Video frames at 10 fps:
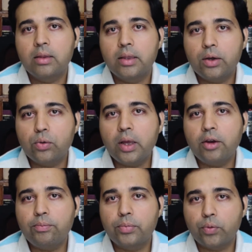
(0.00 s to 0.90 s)
they could
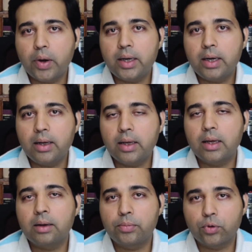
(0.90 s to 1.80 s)
have provided
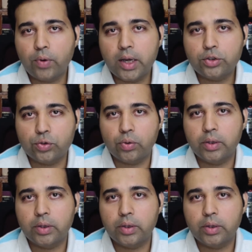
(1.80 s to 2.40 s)
a proviso